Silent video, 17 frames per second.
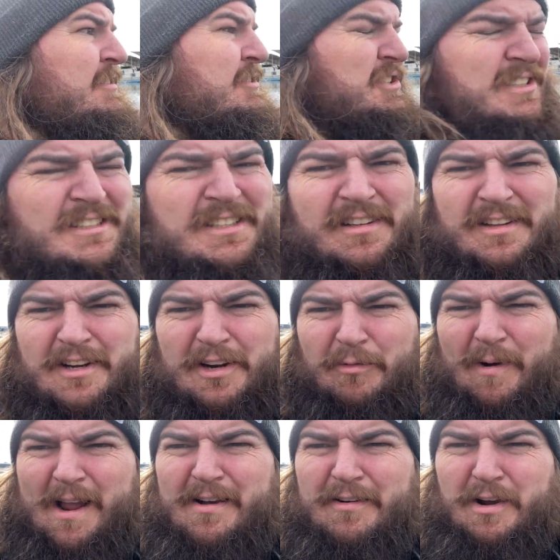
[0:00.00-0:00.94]
just to look
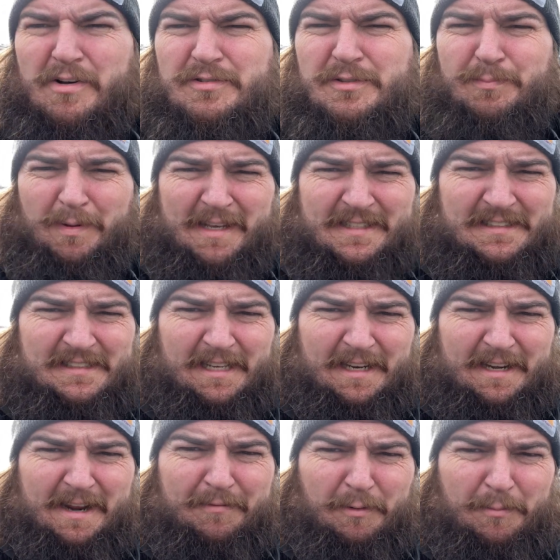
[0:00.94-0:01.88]
around, go some places I've
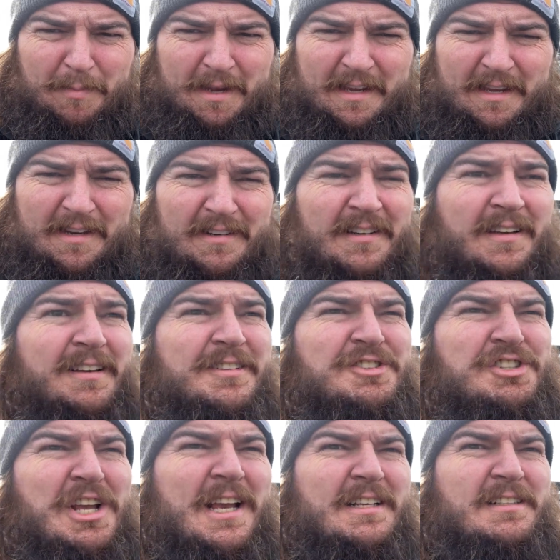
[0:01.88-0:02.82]
never been,
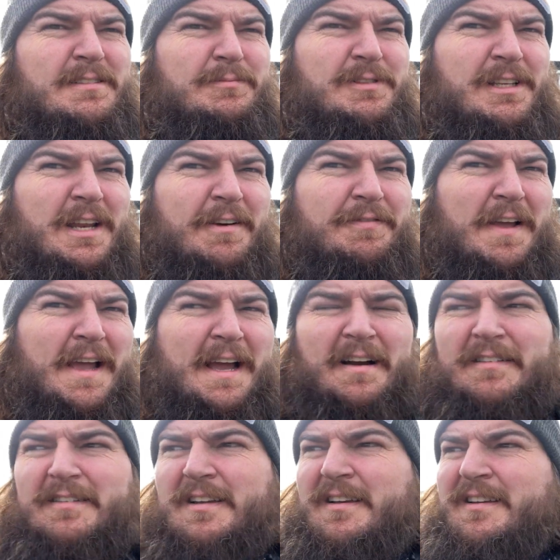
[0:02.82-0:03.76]
check some stuff
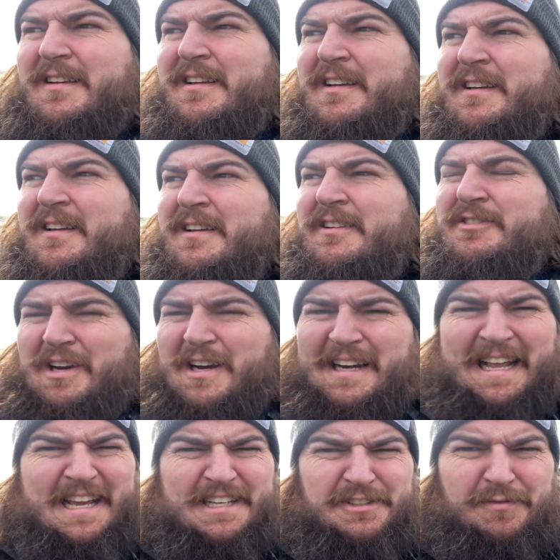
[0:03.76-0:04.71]
out, try to
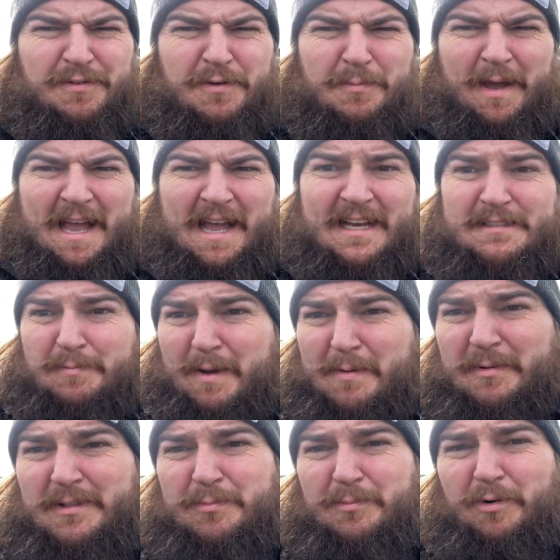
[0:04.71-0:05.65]
catch a few bass,
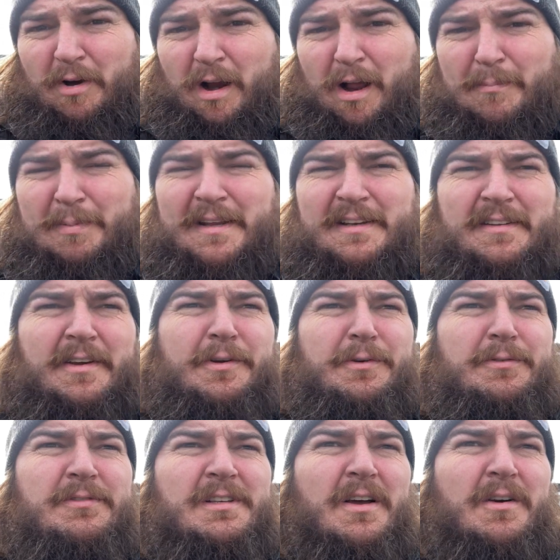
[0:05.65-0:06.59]
maybe some crappie
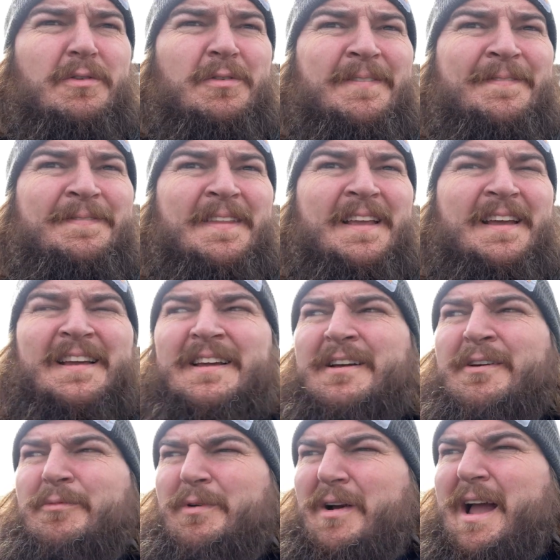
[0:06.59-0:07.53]
too. So
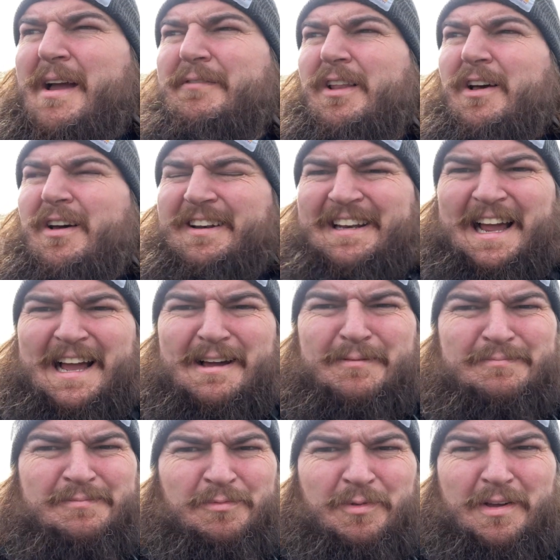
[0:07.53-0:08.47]
we don't have a lot of
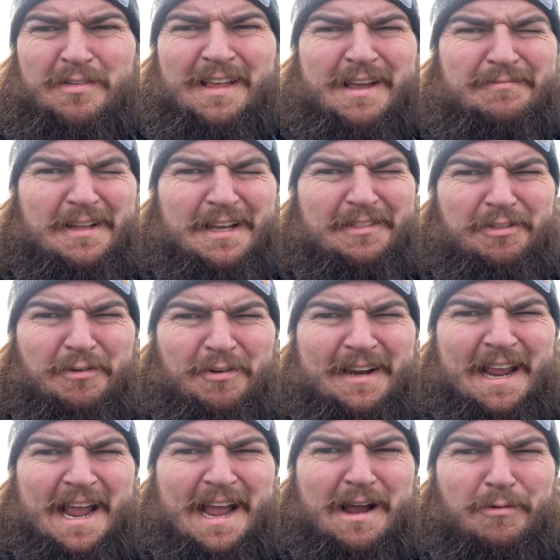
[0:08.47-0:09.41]
time. We only have like
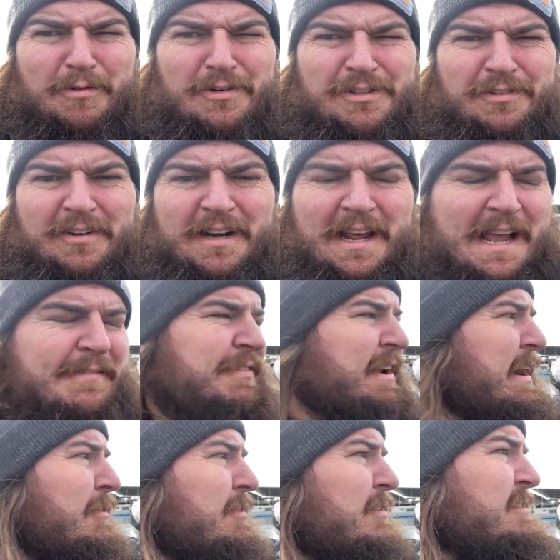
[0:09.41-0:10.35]
3 hours, 3.5
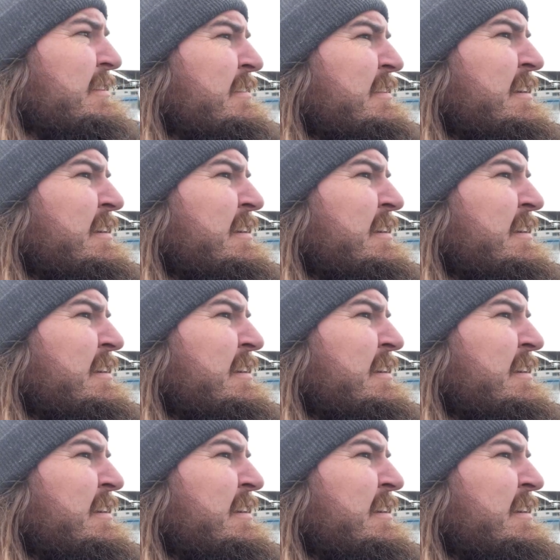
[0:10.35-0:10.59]
hours,